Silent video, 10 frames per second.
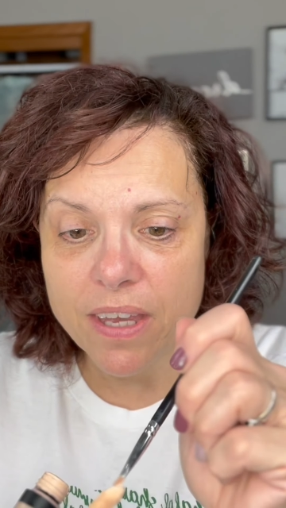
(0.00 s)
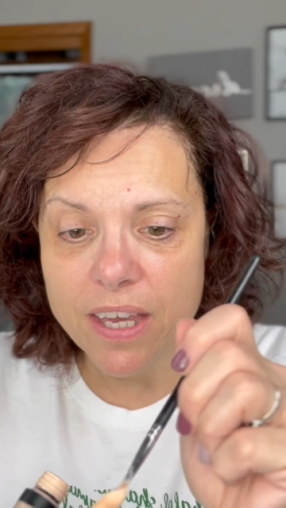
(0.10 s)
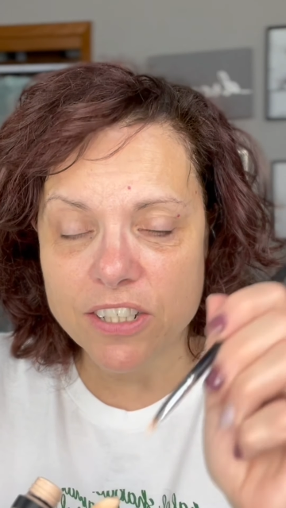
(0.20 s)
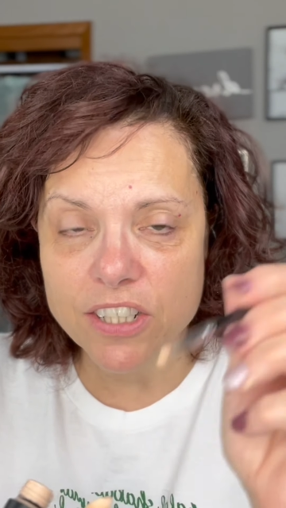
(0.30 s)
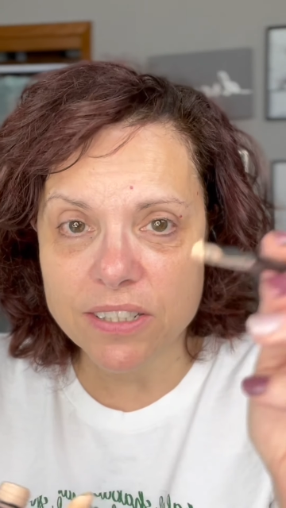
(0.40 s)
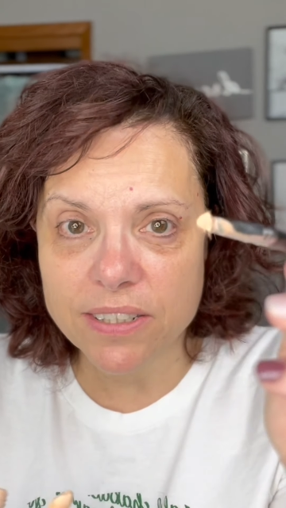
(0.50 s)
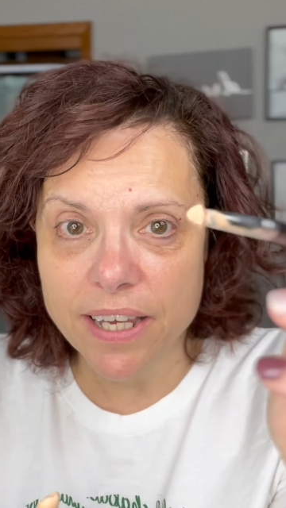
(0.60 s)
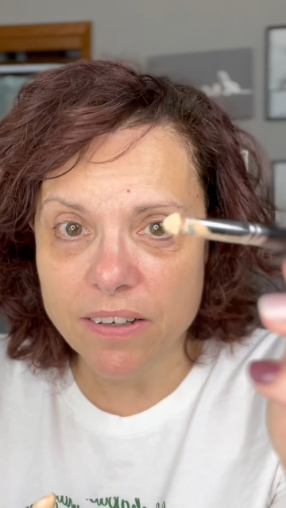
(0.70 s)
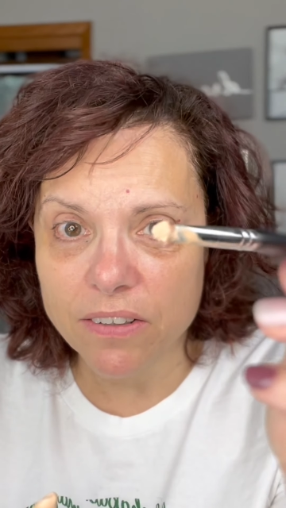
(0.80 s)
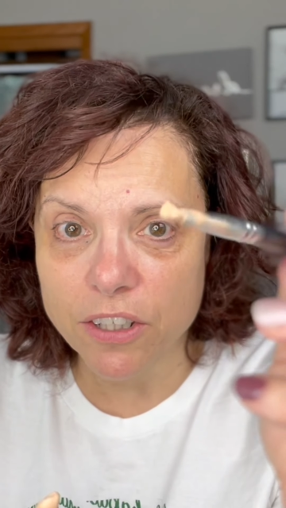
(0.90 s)
and just
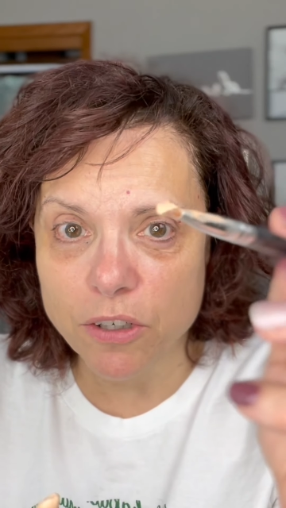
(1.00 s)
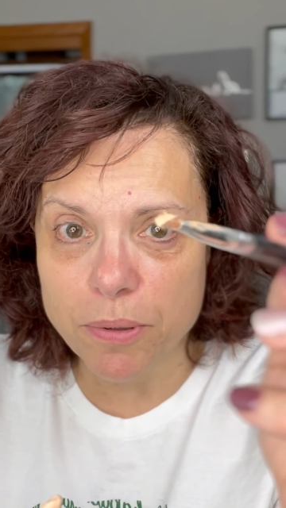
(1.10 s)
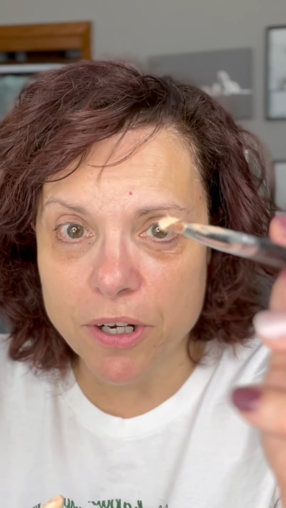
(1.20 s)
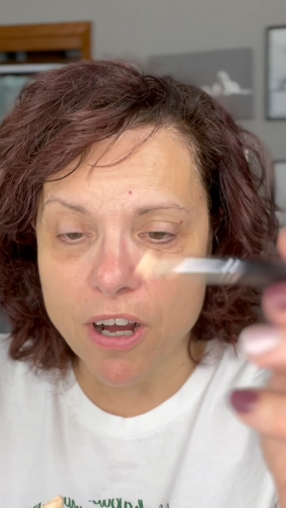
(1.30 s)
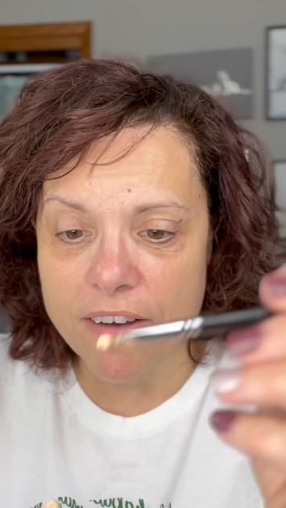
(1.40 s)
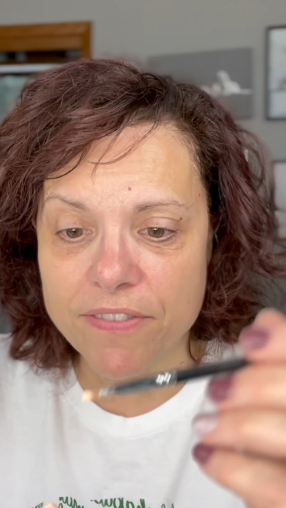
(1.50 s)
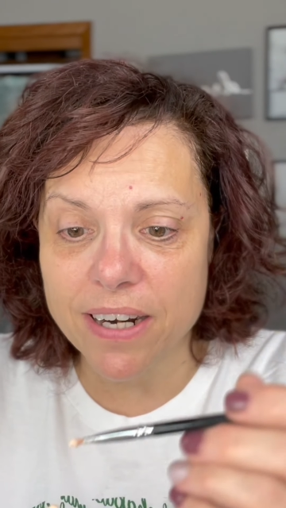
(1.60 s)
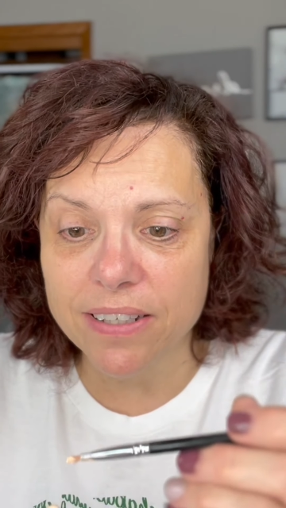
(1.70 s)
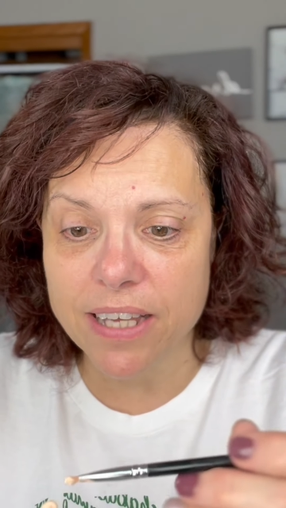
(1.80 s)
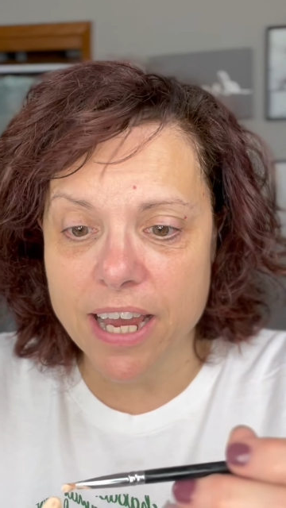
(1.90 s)
take a little bit off.
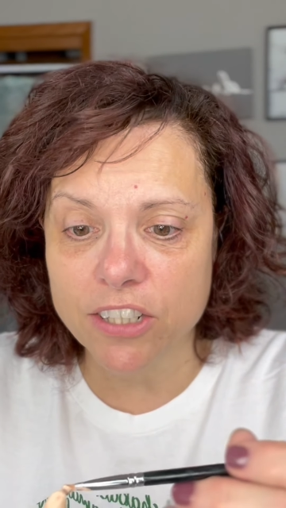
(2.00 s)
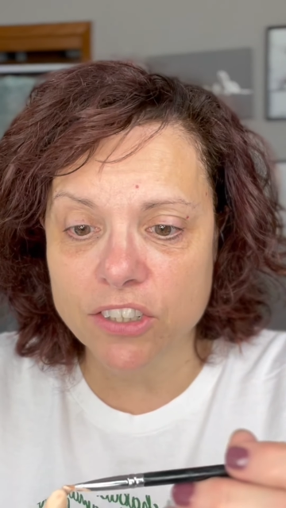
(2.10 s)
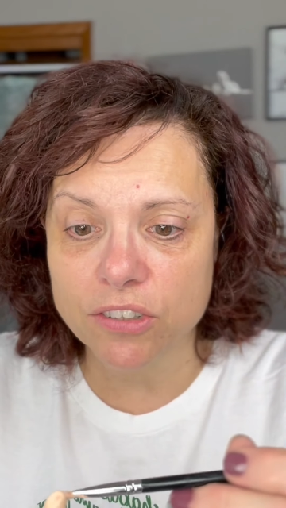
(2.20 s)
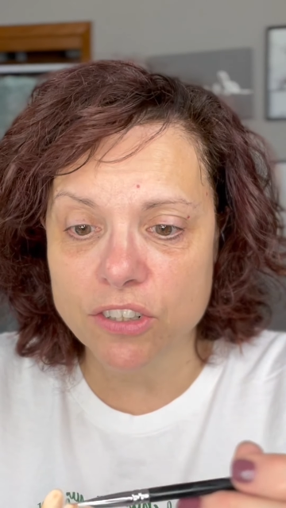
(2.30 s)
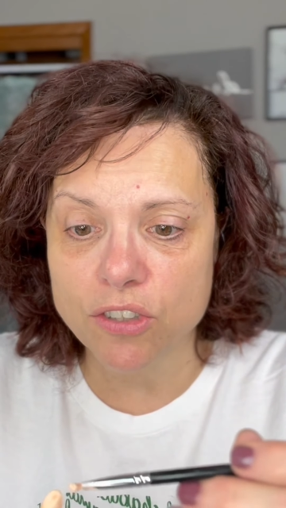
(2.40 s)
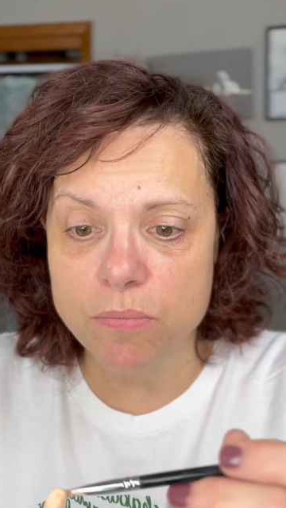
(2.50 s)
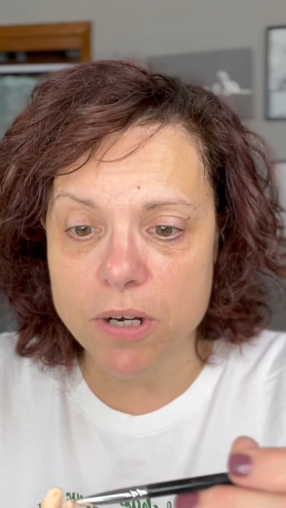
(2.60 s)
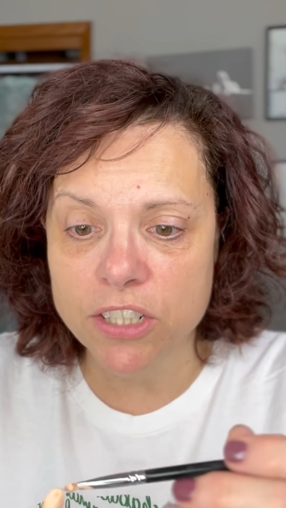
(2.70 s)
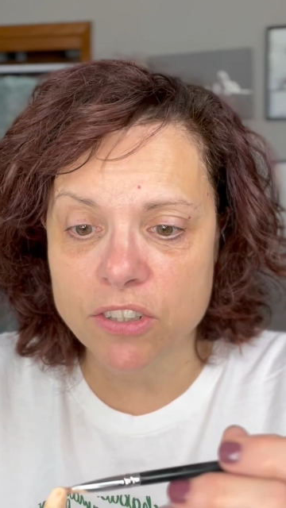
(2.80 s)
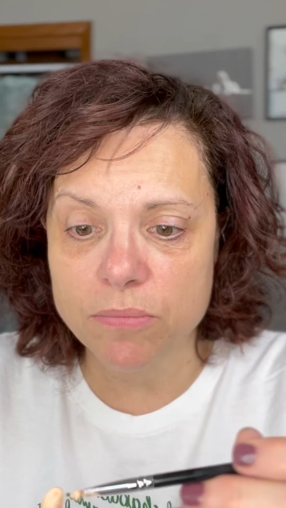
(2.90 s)
That is actually too
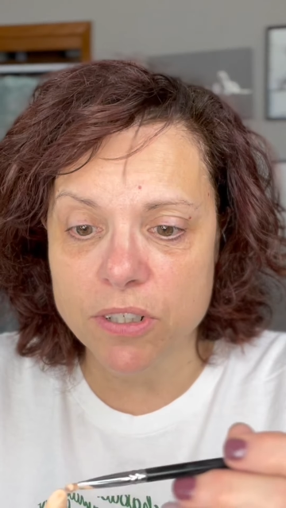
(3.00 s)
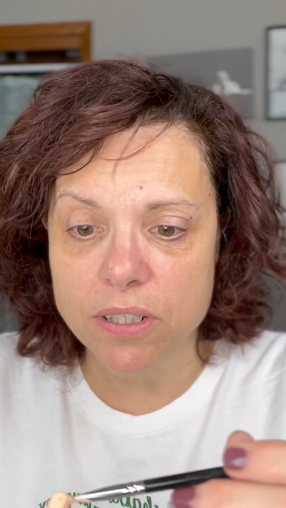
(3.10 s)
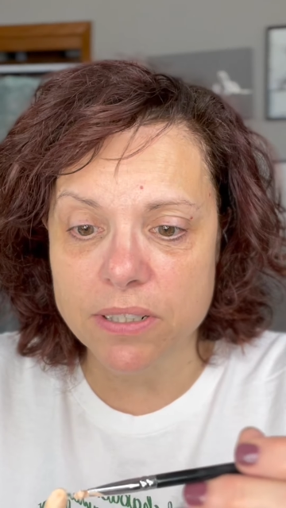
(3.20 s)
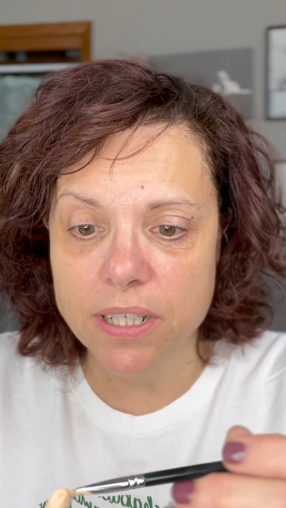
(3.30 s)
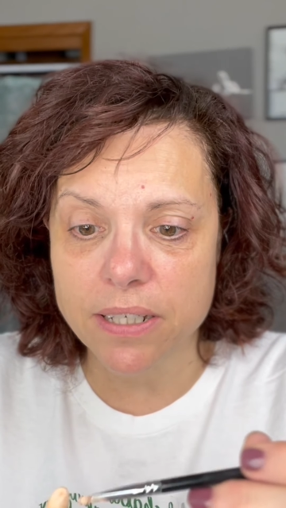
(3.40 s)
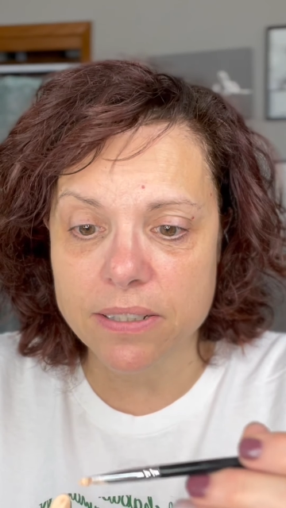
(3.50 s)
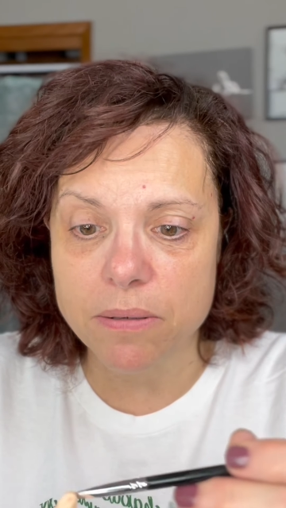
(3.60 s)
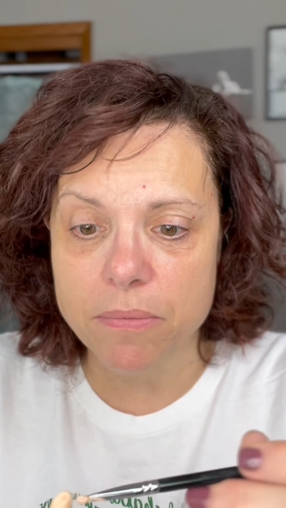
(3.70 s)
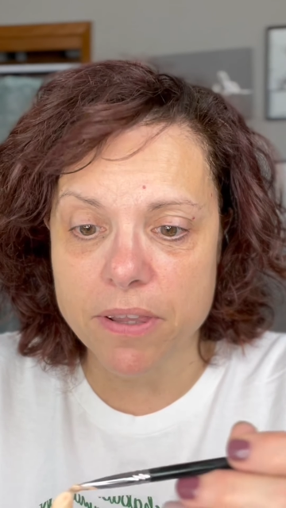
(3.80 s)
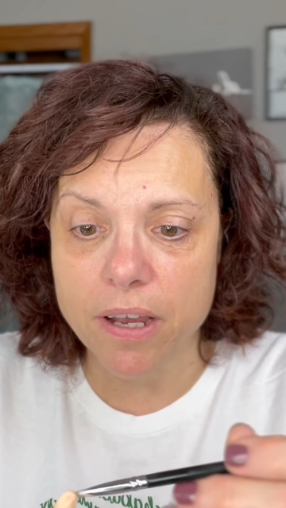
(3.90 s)
much, so I'm going to take
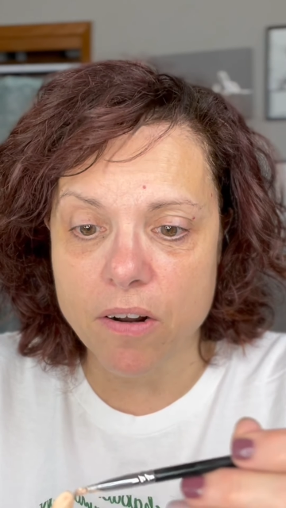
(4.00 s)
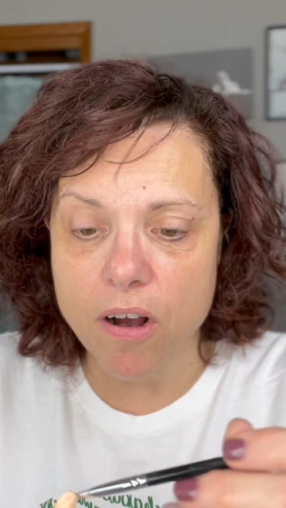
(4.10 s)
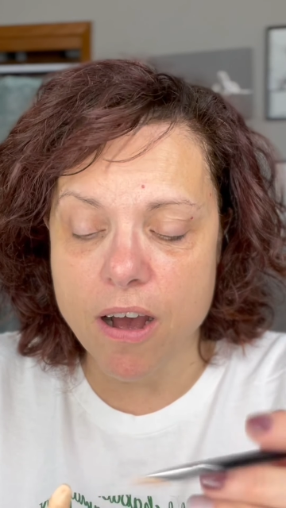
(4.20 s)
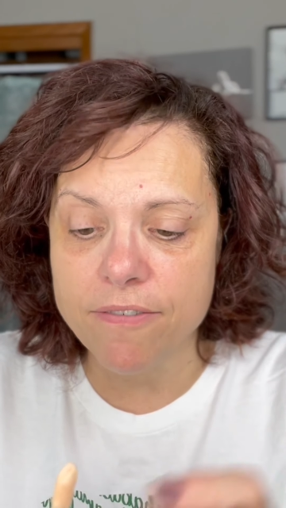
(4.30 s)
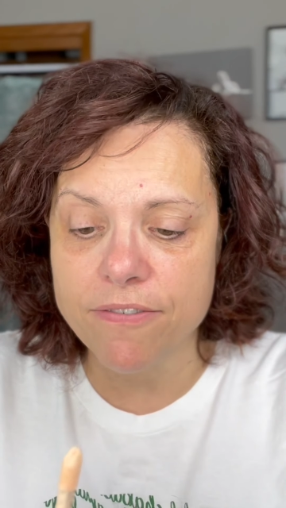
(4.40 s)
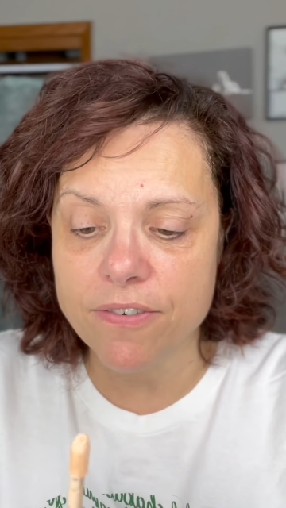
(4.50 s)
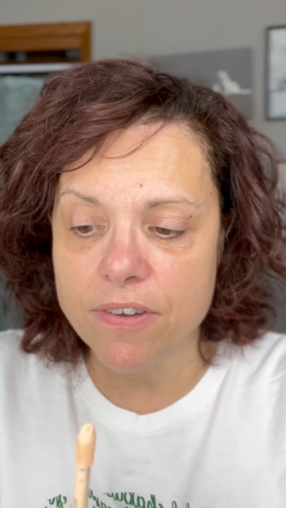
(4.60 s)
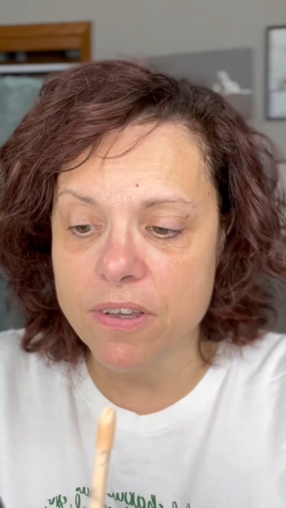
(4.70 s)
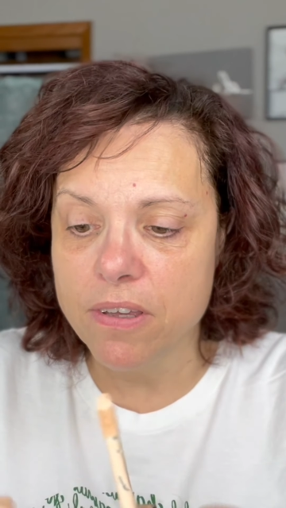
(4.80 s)
some of that off.